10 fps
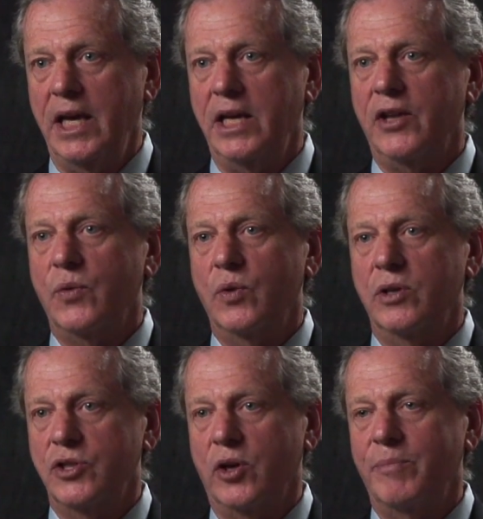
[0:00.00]
In other
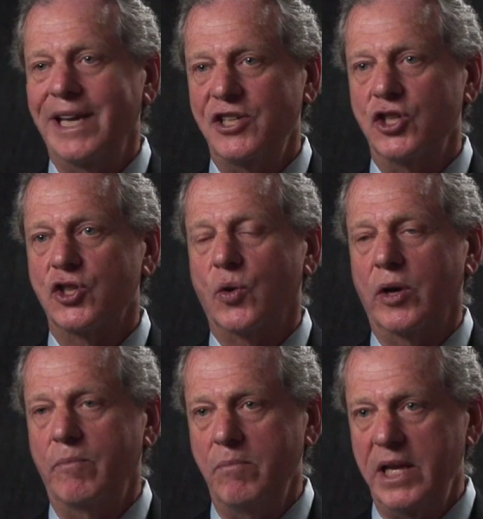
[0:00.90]
words, our patients are
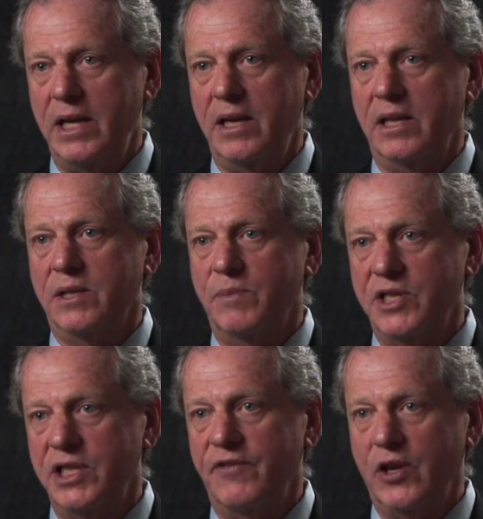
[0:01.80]
admitted in a
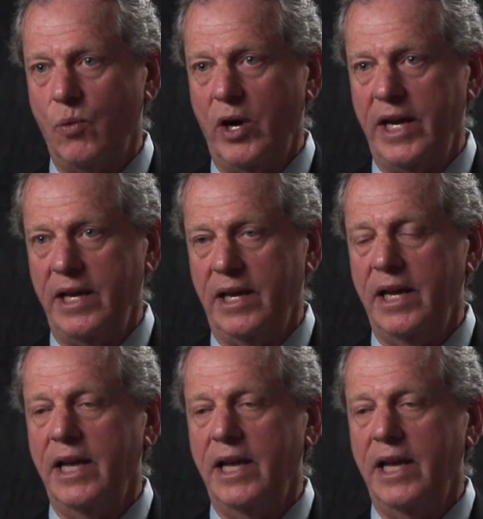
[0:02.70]
specific way.